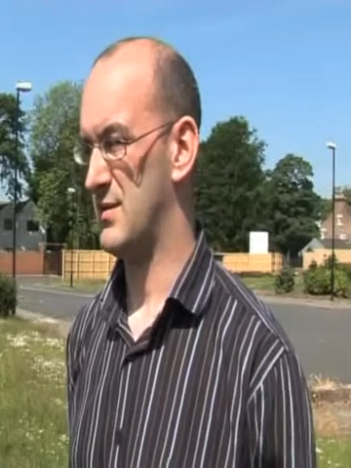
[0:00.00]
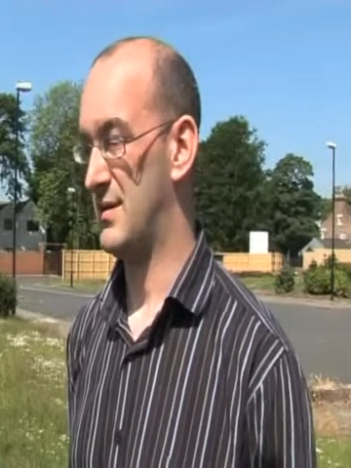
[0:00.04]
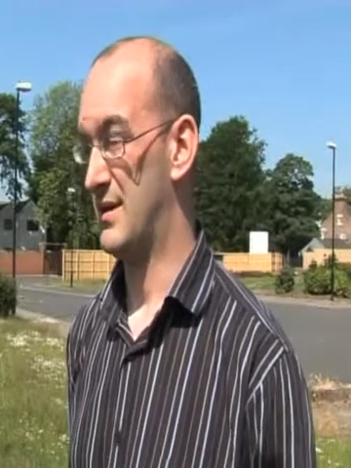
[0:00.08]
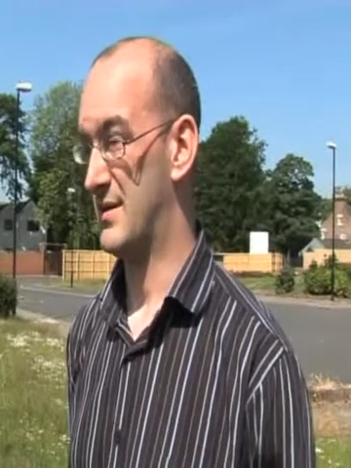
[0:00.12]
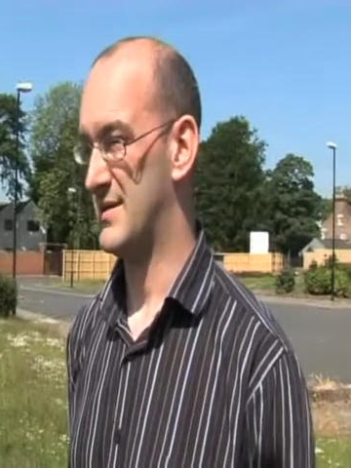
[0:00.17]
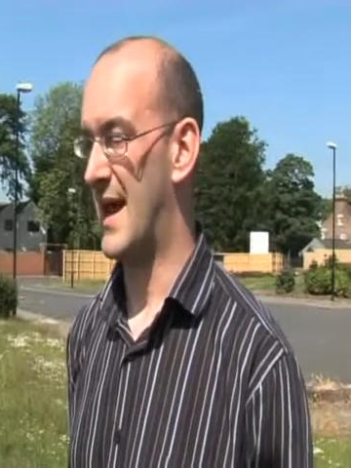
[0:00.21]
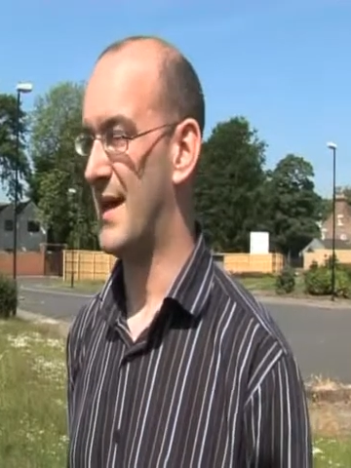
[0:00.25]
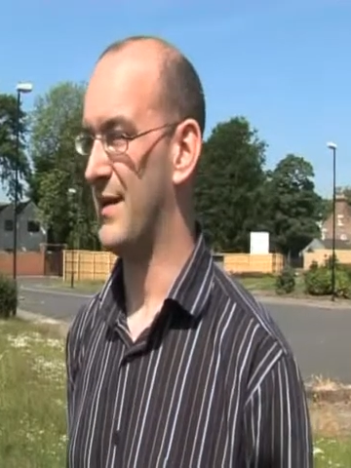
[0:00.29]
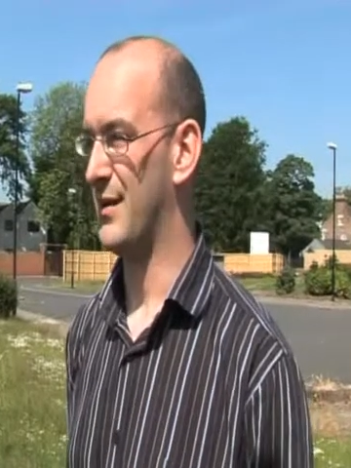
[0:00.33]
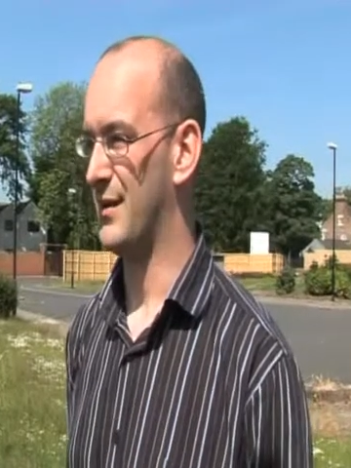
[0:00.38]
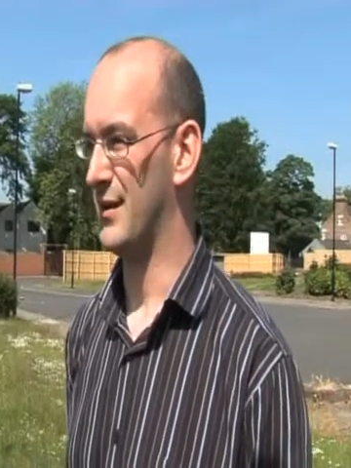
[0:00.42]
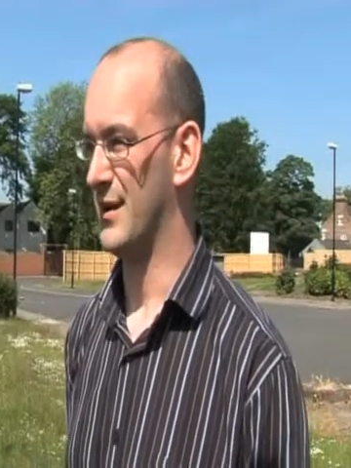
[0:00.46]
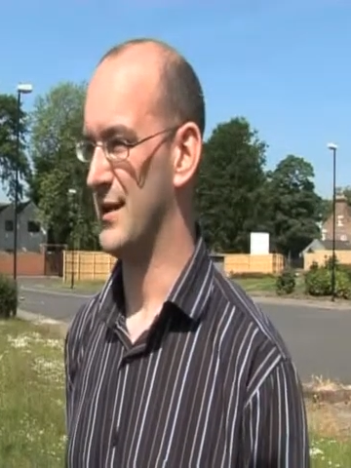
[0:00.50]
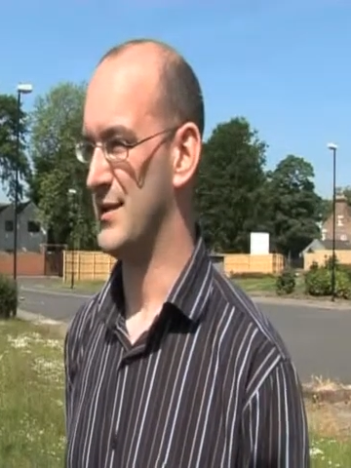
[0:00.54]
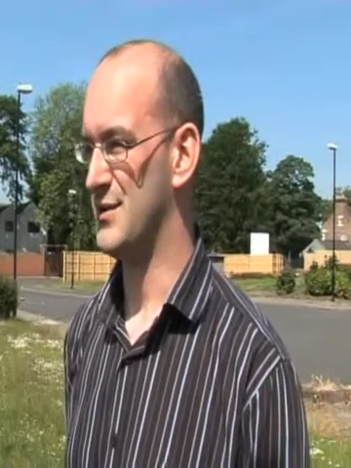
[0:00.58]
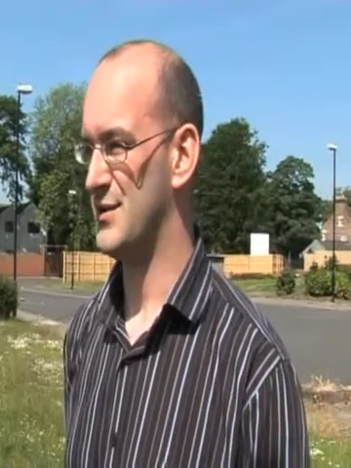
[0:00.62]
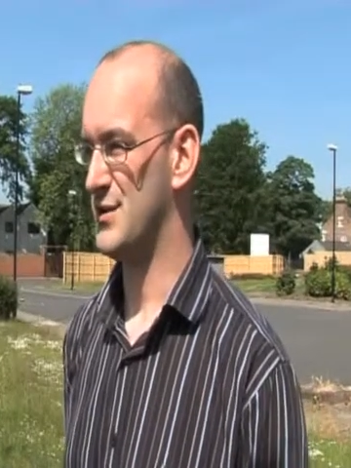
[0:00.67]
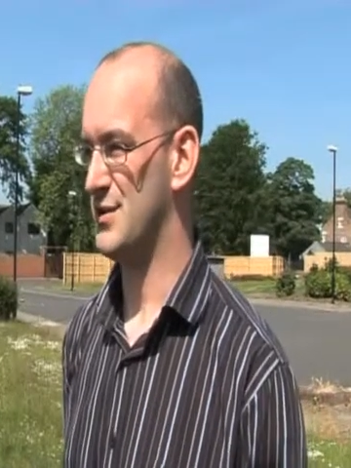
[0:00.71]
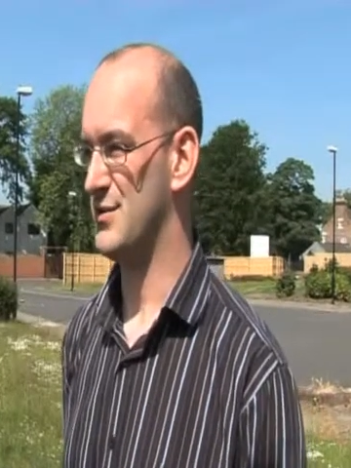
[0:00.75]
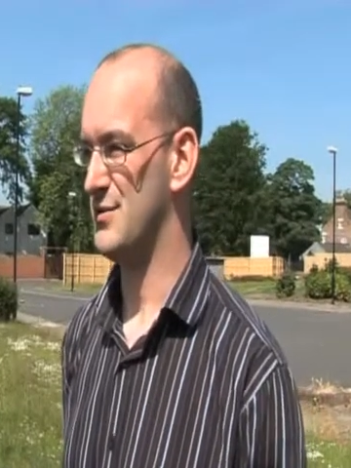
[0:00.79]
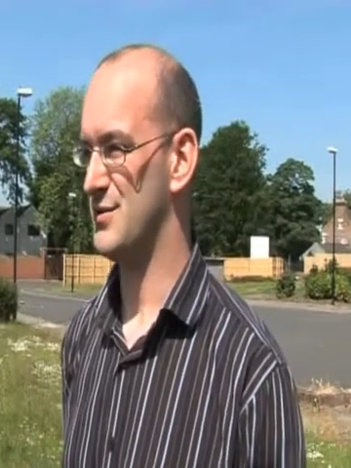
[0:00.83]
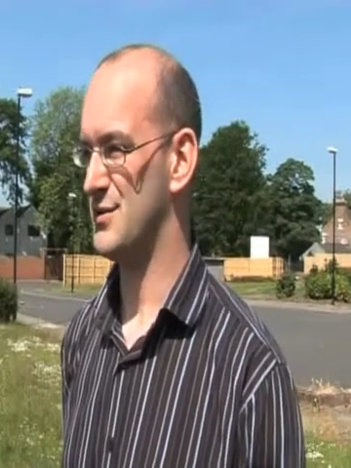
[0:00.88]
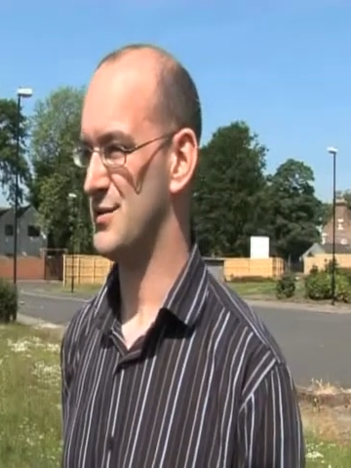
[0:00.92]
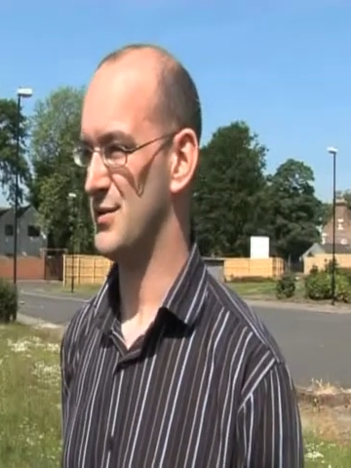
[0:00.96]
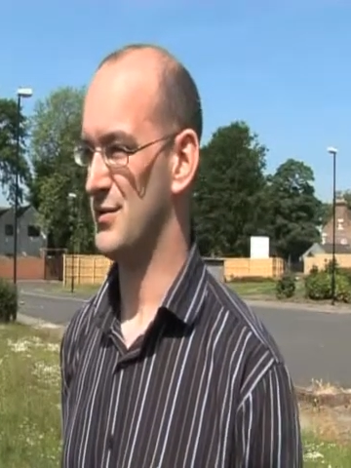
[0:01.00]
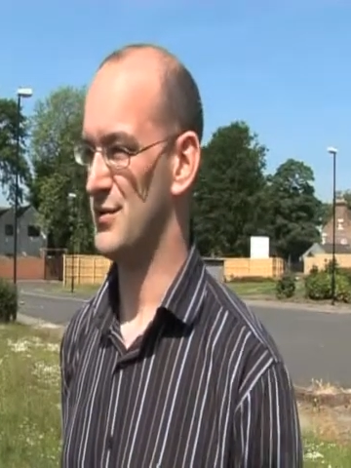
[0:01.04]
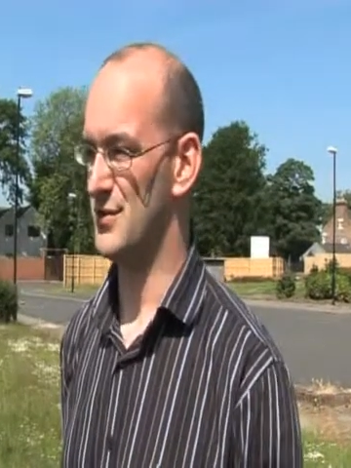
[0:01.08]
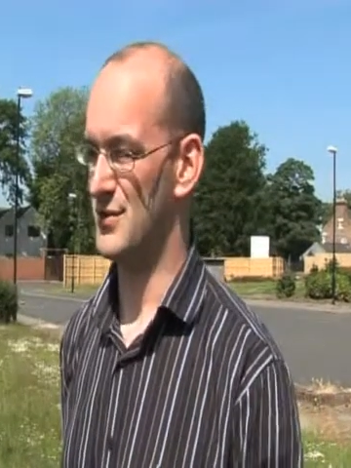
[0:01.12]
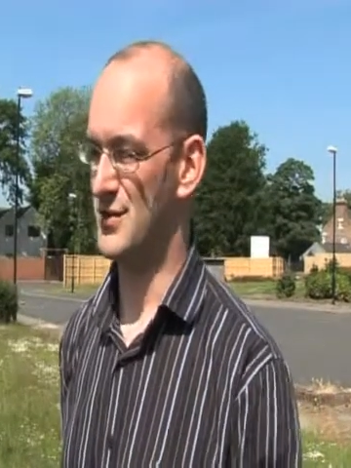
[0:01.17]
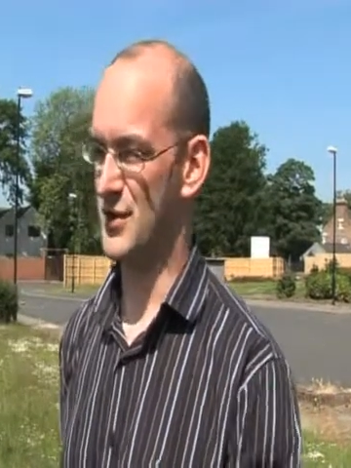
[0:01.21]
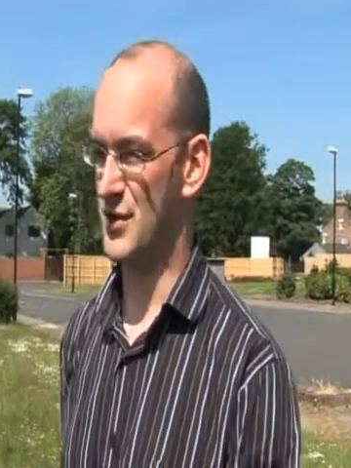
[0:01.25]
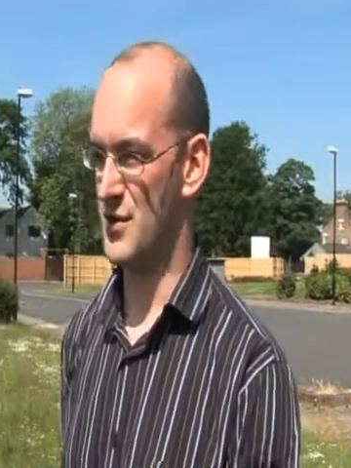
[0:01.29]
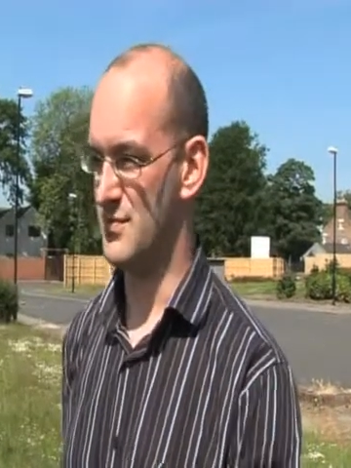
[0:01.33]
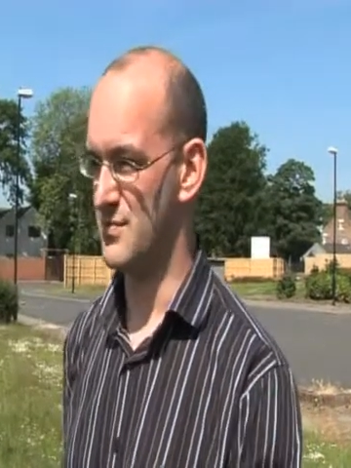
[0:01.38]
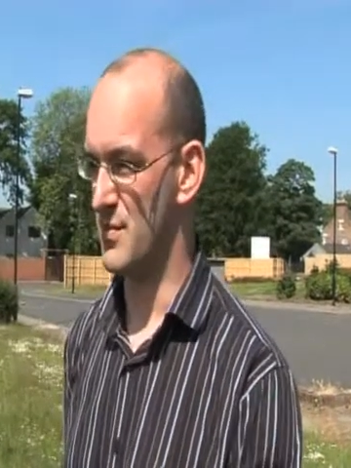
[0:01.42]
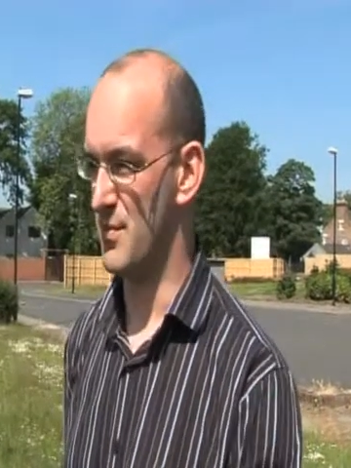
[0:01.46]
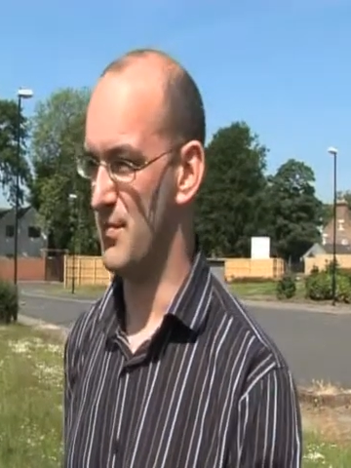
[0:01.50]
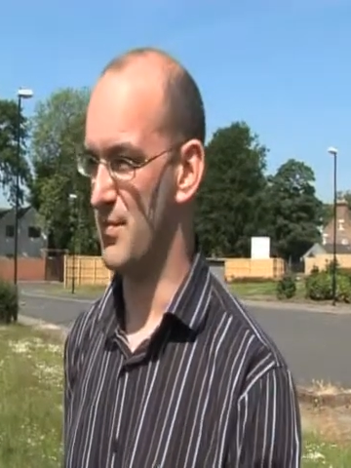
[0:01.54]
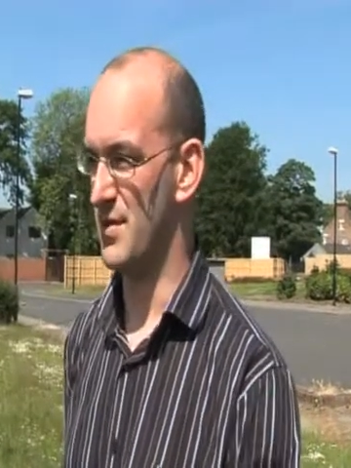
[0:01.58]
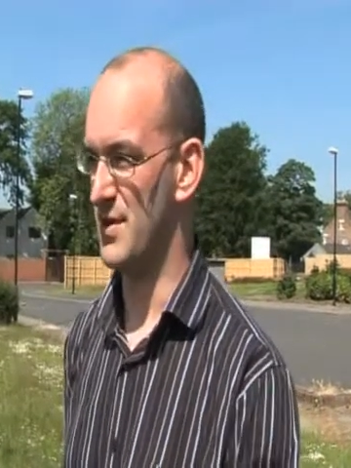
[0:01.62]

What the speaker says: technical issues such as thermal